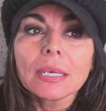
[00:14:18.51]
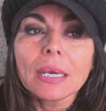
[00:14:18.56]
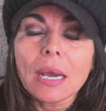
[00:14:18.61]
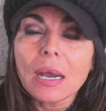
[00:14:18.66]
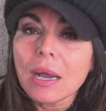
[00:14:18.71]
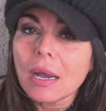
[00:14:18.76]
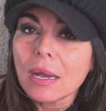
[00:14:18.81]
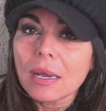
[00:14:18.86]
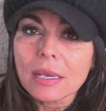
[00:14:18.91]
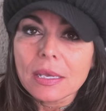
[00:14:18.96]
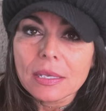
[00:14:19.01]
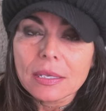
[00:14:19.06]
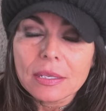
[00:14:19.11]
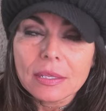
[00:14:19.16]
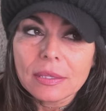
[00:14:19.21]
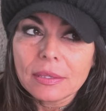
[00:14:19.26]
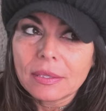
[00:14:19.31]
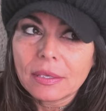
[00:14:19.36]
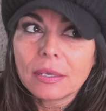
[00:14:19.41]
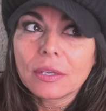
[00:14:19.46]
I
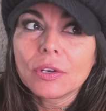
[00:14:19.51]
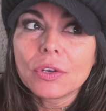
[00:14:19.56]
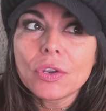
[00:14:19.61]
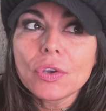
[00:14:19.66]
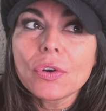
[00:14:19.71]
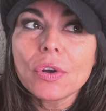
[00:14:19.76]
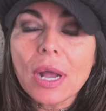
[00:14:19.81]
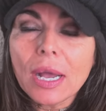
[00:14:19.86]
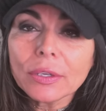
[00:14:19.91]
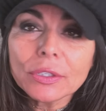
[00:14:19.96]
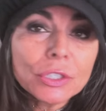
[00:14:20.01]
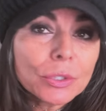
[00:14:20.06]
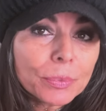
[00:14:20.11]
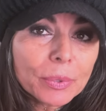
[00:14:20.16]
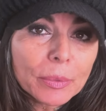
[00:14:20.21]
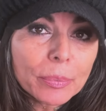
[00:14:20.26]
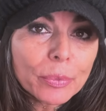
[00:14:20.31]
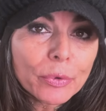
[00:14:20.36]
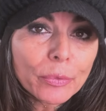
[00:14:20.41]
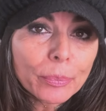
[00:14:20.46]
didn't know how to
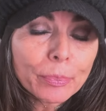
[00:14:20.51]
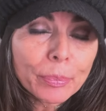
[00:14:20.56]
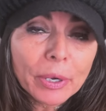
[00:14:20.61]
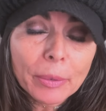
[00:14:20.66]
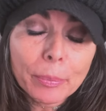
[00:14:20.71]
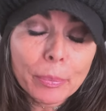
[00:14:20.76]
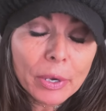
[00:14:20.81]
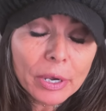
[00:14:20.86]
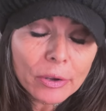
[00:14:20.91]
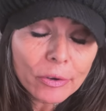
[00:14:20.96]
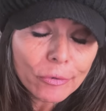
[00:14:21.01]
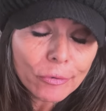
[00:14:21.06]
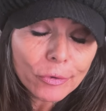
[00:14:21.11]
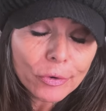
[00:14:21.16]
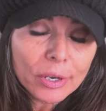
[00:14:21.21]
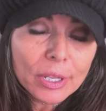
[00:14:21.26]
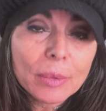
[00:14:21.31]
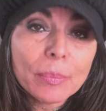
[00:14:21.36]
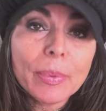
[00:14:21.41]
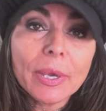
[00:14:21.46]
prepare
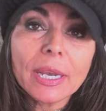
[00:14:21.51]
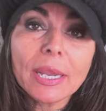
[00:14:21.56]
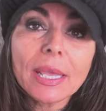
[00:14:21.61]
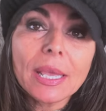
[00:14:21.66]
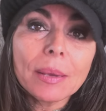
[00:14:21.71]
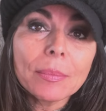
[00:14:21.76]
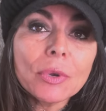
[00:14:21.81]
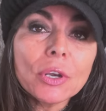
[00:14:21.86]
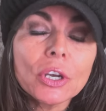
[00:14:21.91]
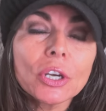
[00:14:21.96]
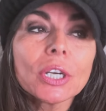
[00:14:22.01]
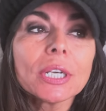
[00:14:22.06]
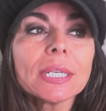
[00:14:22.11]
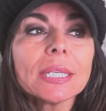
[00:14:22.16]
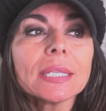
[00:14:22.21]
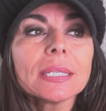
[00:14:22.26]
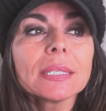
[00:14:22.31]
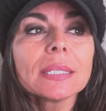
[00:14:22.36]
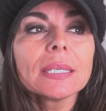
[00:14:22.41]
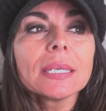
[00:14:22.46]
for it, but I am
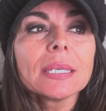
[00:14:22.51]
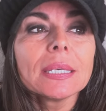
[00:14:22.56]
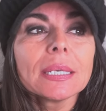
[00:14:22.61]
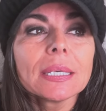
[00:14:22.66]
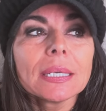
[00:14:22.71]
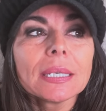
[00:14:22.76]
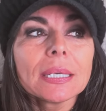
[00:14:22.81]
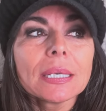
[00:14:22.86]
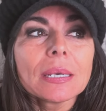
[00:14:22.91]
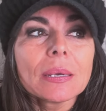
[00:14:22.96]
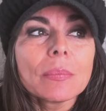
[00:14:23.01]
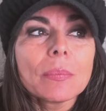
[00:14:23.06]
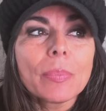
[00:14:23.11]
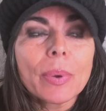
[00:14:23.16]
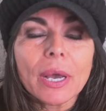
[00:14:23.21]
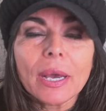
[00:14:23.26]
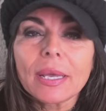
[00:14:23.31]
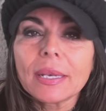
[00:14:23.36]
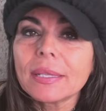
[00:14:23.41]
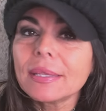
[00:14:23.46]
learning.
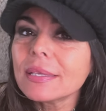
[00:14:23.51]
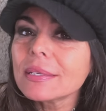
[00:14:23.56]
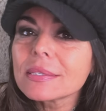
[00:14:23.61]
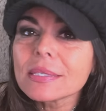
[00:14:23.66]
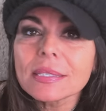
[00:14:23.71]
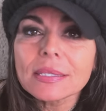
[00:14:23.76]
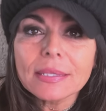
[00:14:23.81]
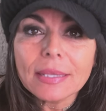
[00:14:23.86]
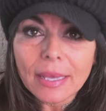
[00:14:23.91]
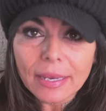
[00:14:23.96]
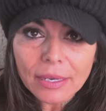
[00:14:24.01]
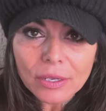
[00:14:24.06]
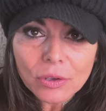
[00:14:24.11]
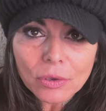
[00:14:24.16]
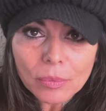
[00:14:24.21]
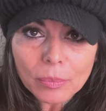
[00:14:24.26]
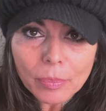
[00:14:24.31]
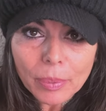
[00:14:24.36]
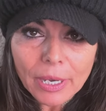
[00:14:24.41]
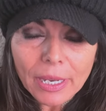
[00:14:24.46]
But this is not a
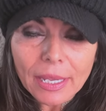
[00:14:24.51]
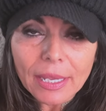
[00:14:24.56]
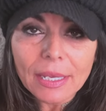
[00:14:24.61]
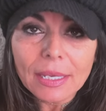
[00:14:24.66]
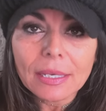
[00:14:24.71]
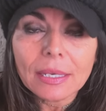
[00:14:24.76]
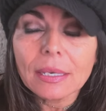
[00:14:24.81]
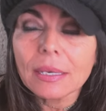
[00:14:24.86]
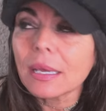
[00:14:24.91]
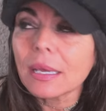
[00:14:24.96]
complaint.